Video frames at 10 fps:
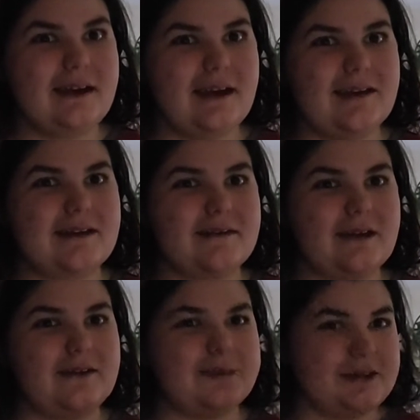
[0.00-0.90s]
I
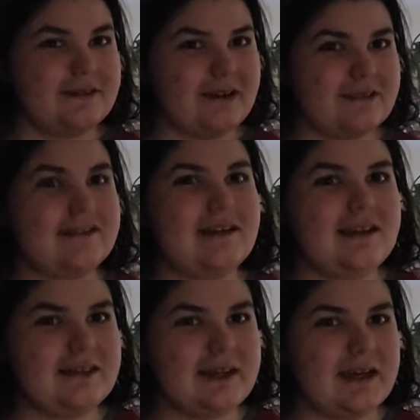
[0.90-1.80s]
get a bit rusty
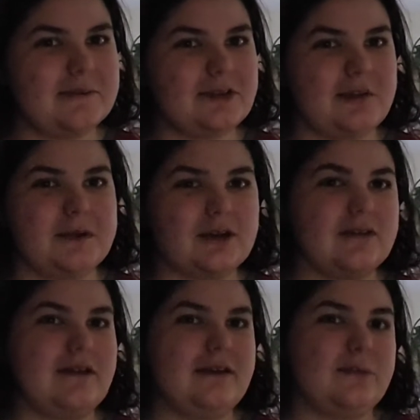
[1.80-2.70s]
at times. I have my
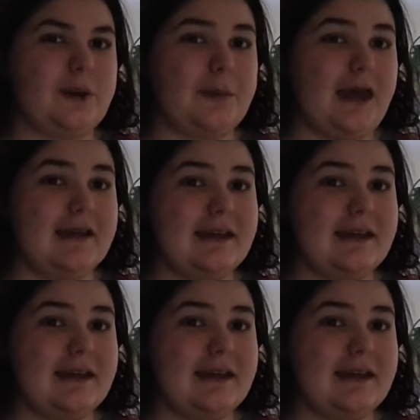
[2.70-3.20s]
good days and my bad